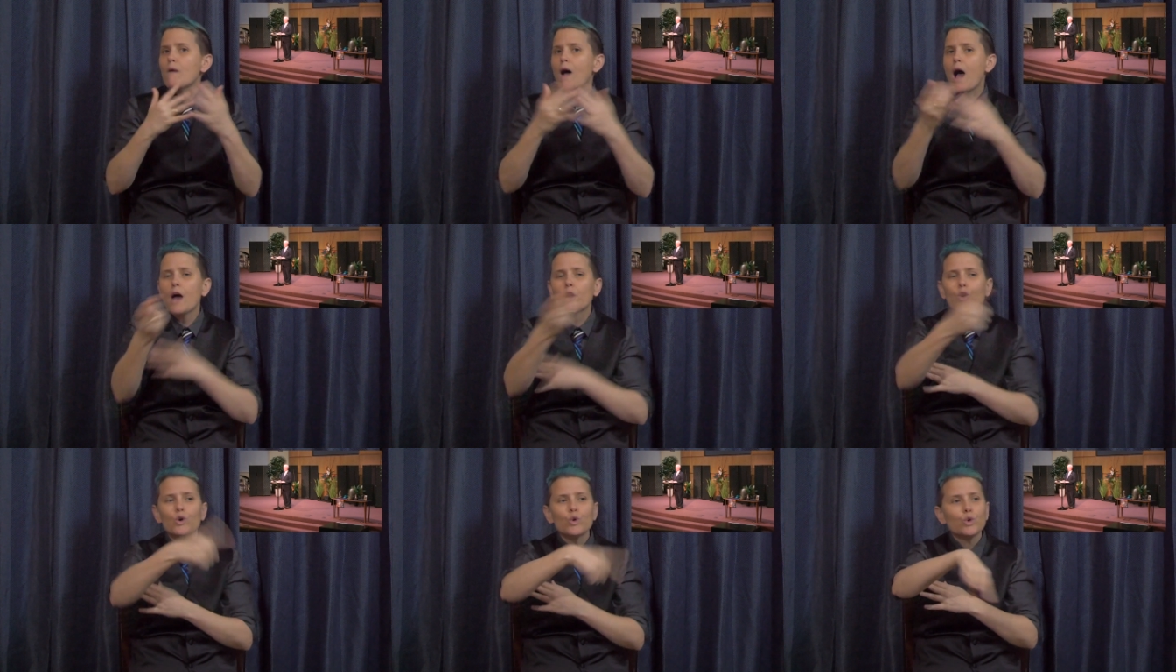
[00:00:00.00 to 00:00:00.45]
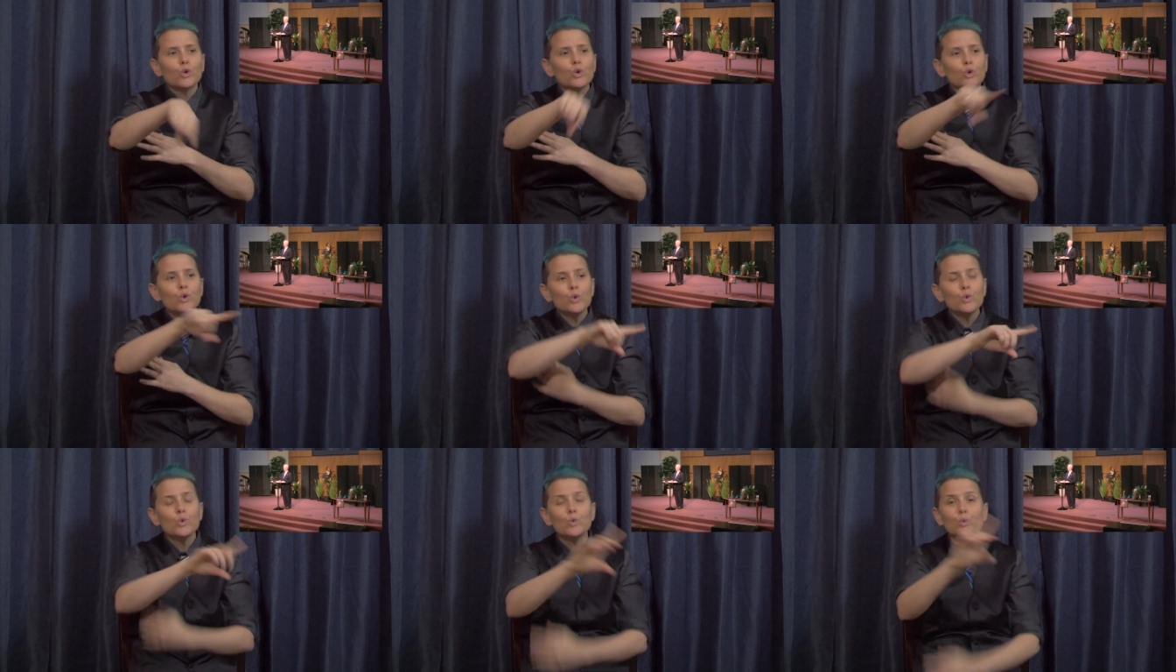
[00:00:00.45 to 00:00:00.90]

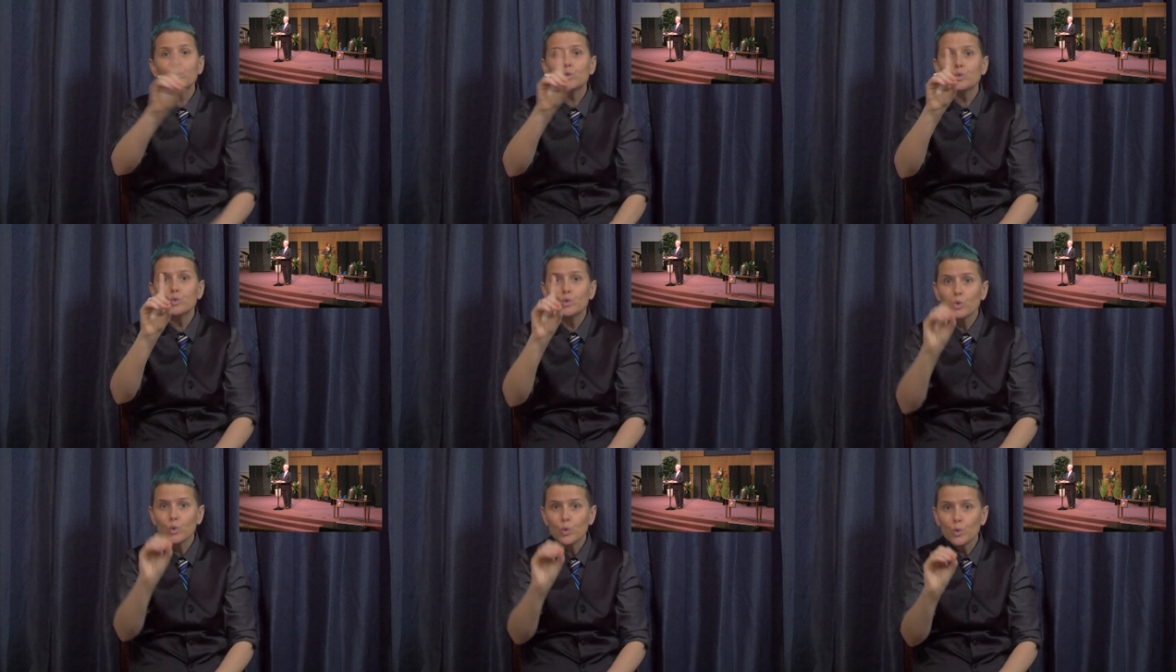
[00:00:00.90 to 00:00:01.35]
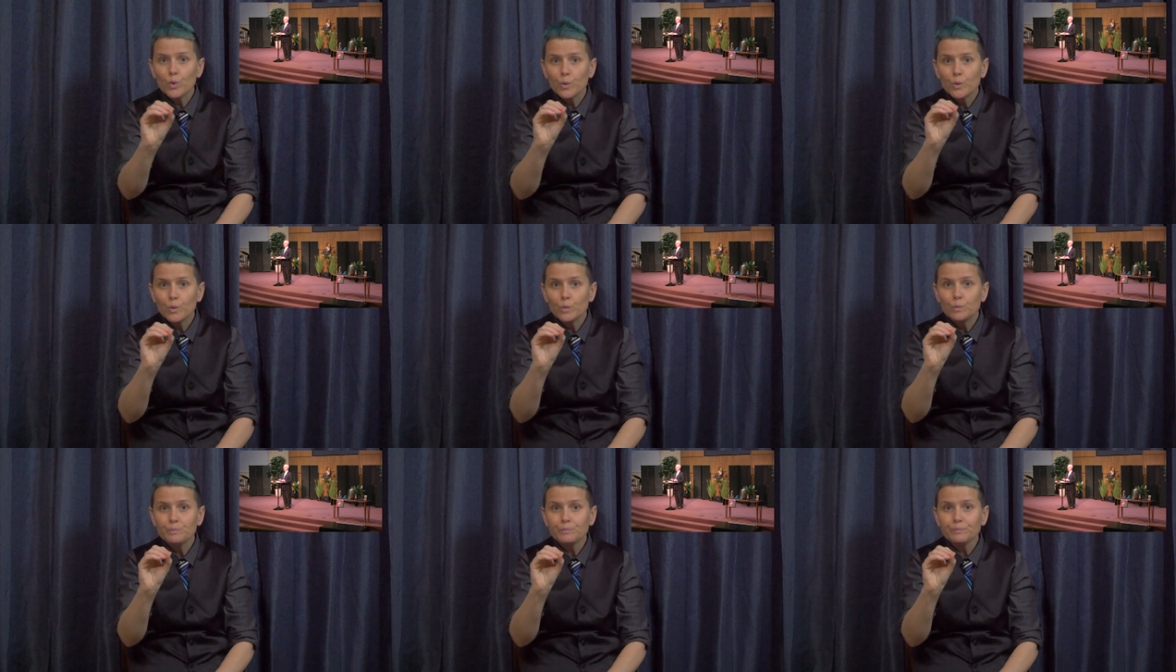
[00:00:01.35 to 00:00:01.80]
to
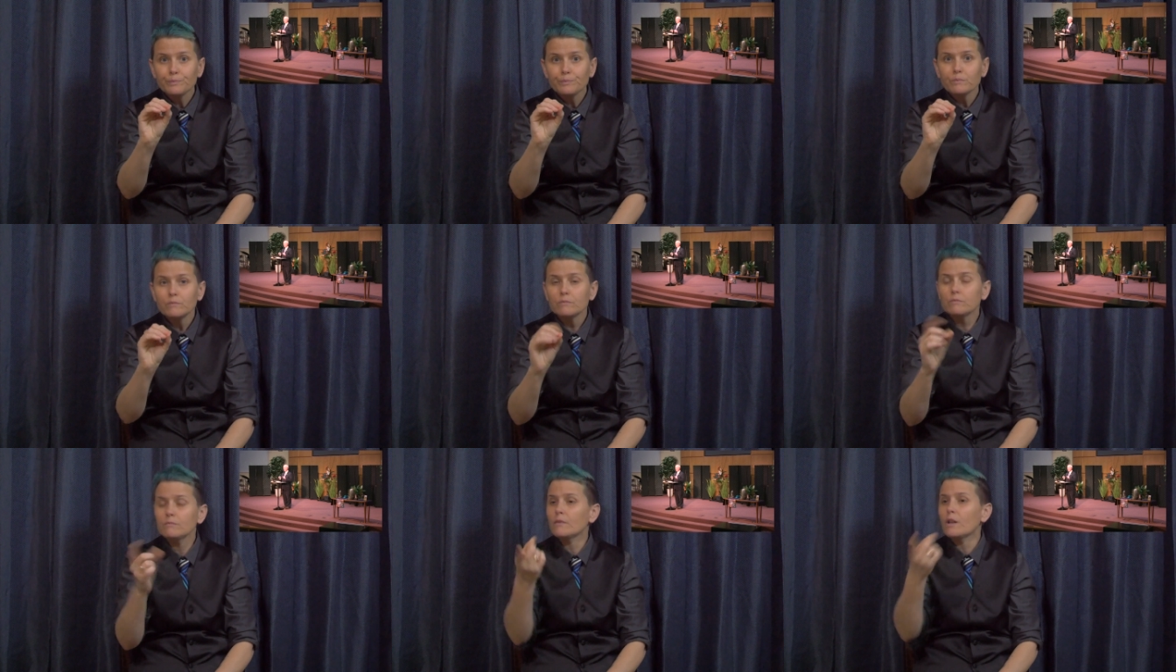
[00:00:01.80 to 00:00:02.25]
experience